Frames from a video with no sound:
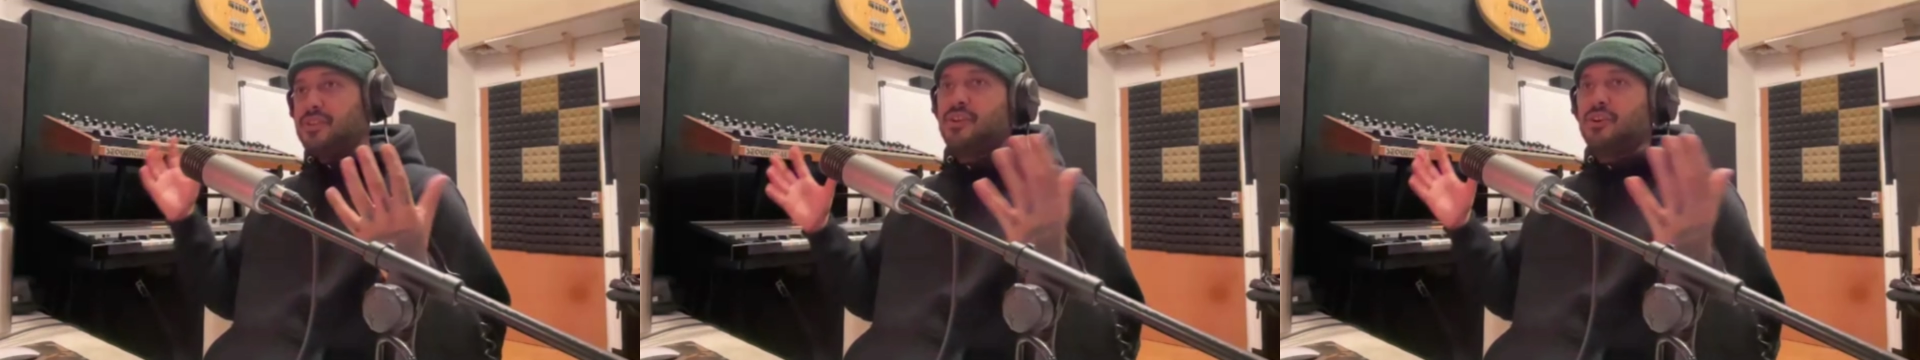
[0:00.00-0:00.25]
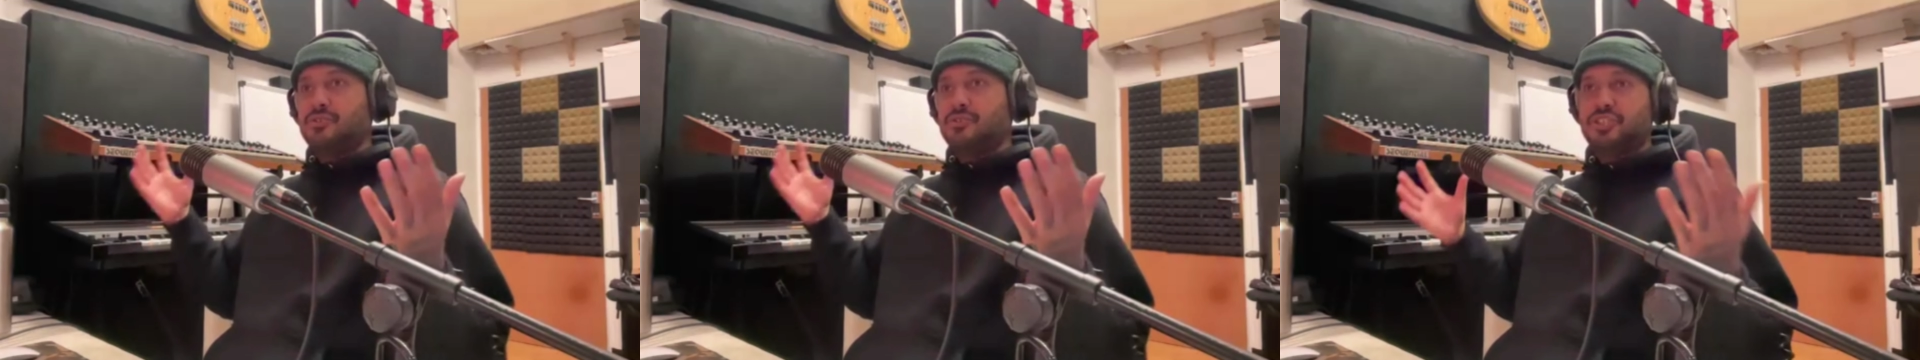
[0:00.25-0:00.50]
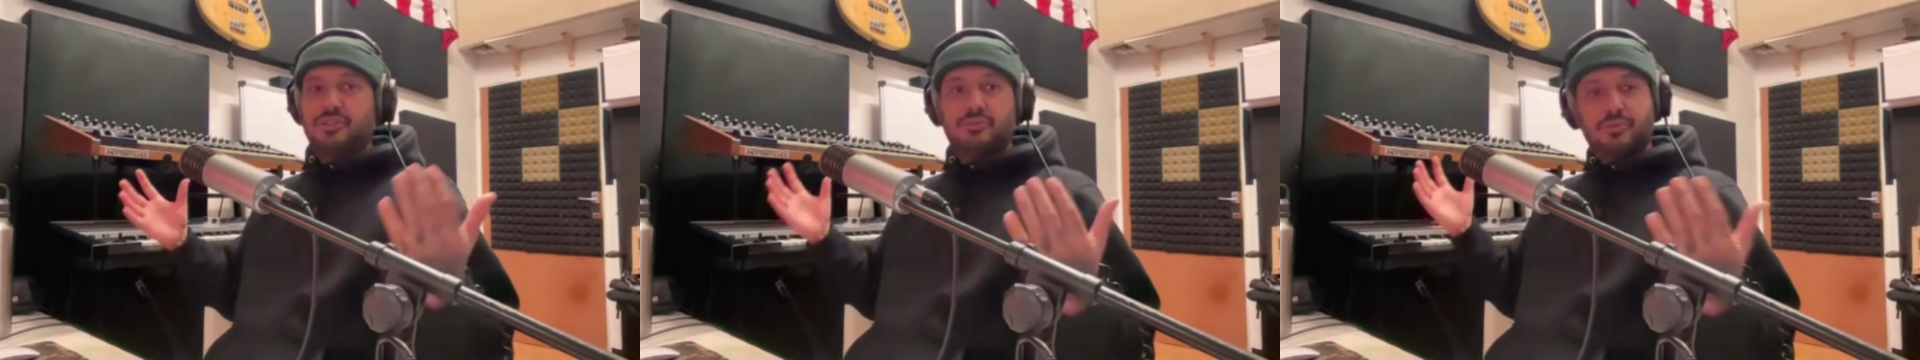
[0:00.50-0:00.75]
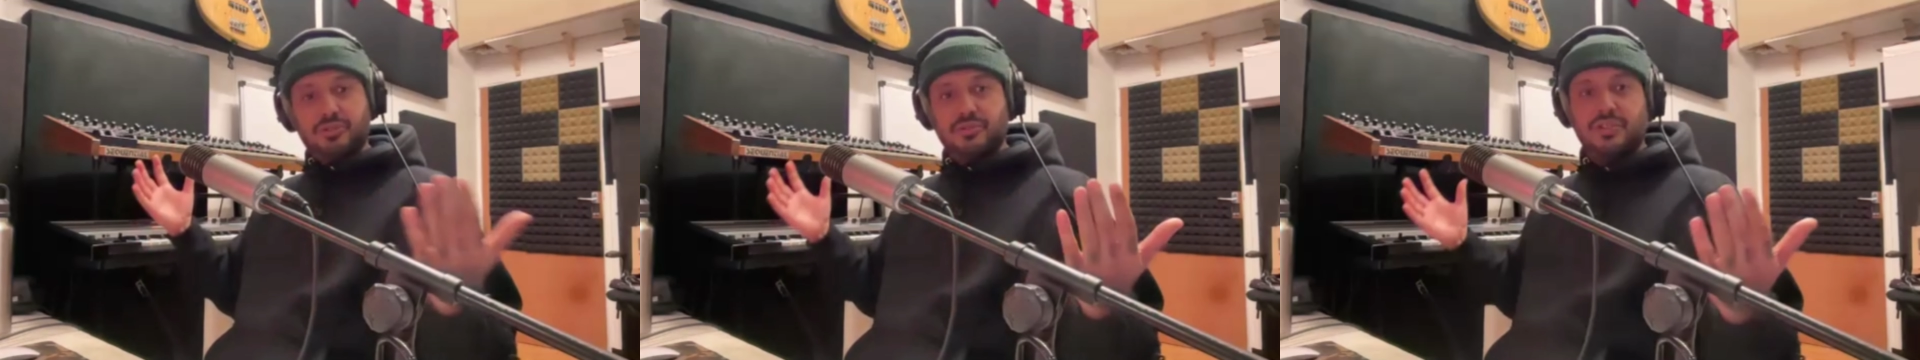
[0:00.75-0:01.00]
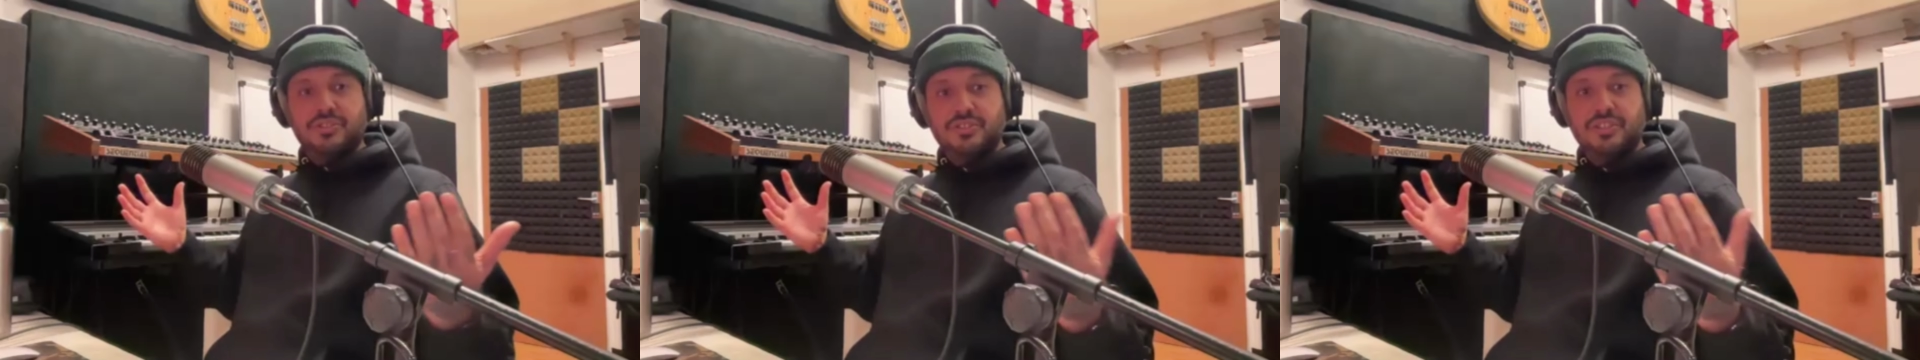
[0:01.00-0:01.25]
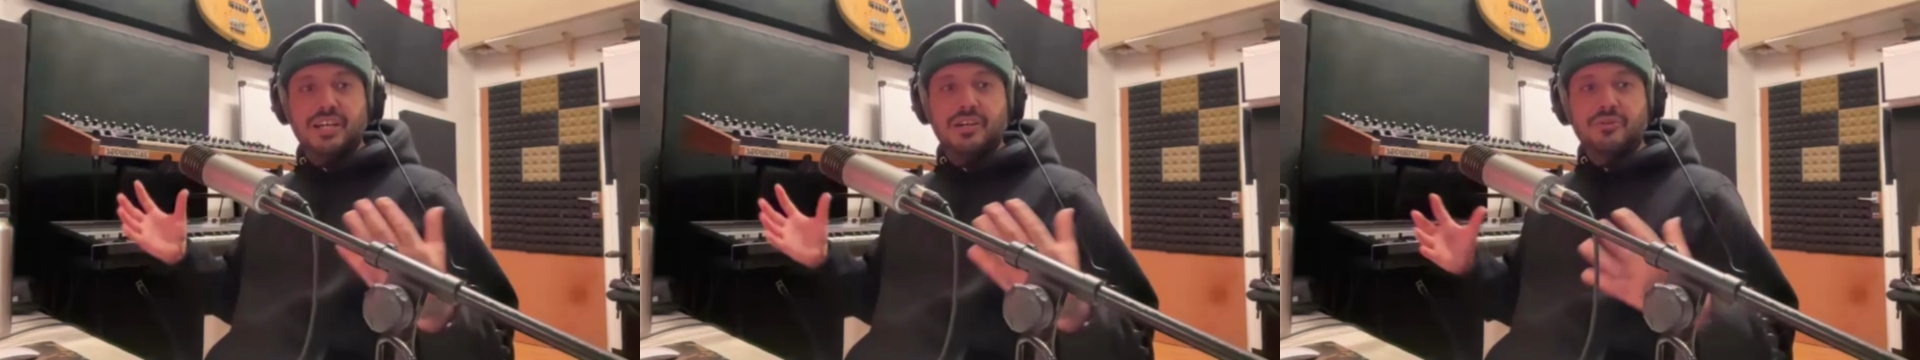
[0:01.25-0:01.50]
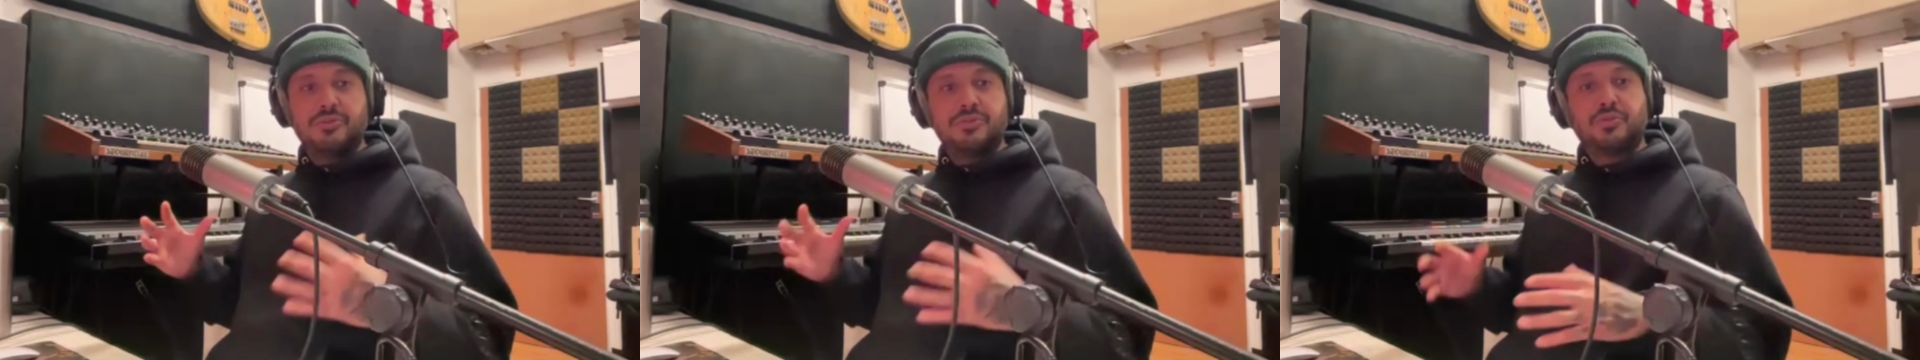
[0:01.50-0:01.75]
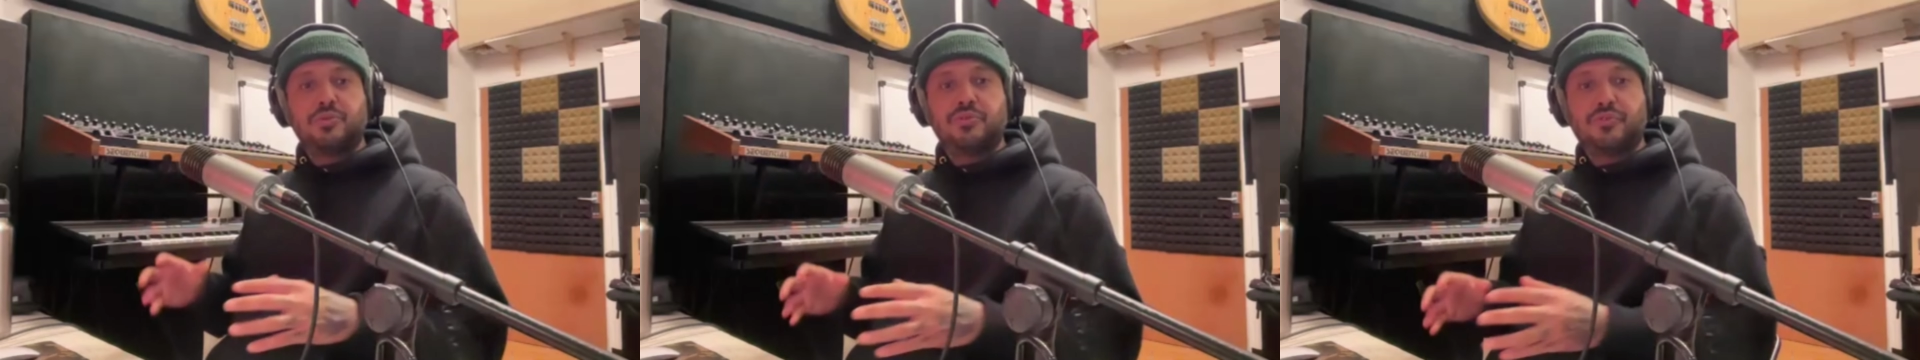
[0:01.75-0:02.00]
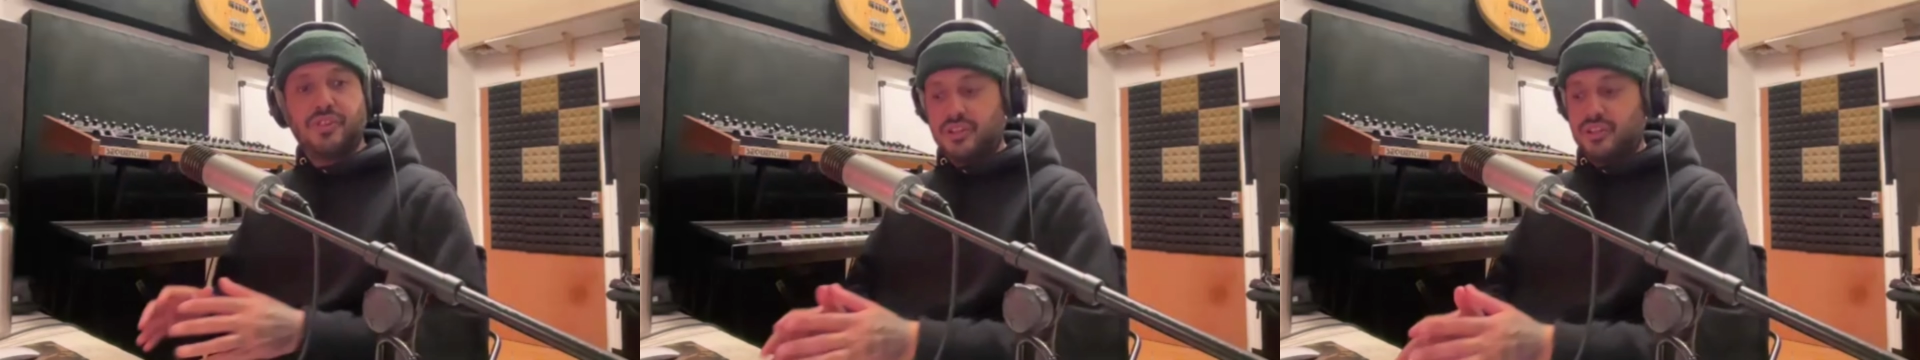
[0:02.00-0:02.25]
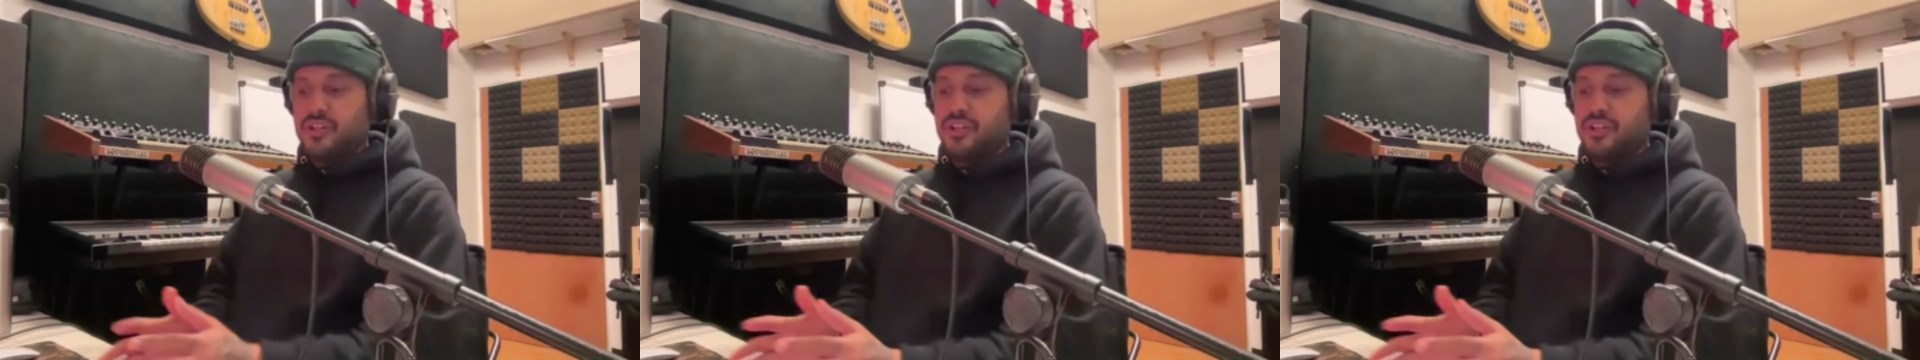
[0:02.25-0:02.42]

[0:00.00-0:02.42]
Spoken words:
oh shit, what do I do now, sort of thing.